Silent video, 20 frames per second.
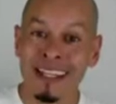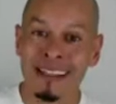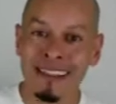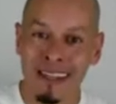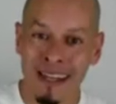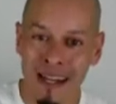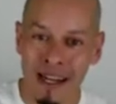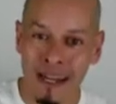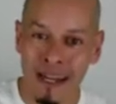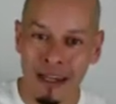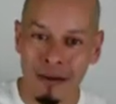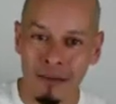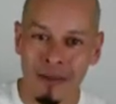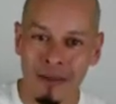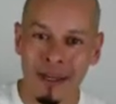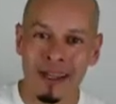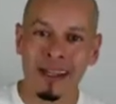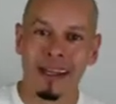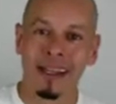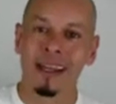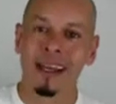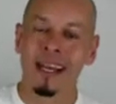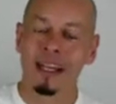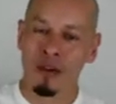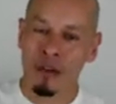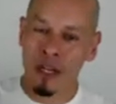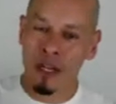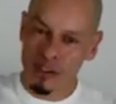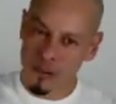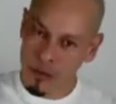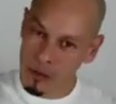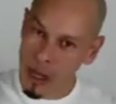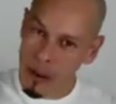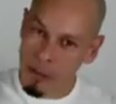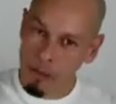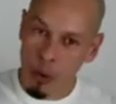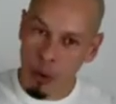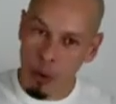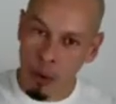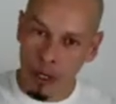time and you get to
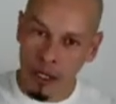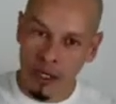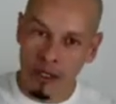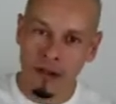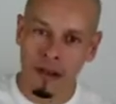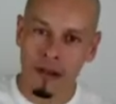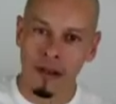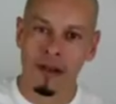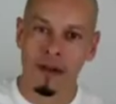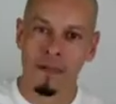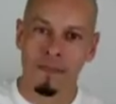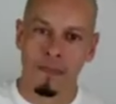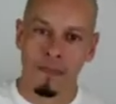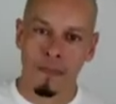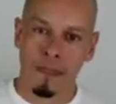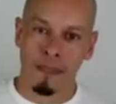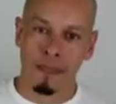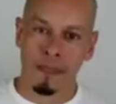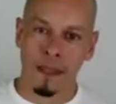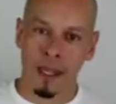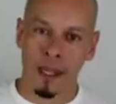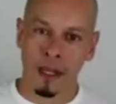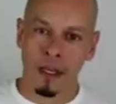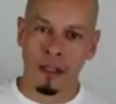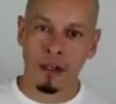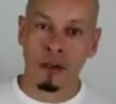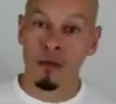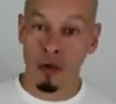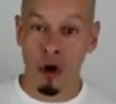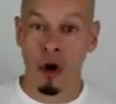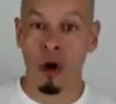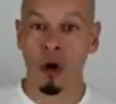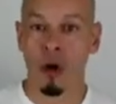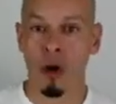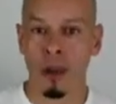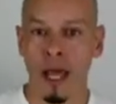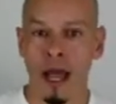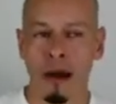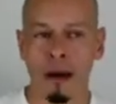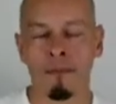that point, then you go
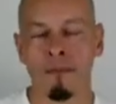all out.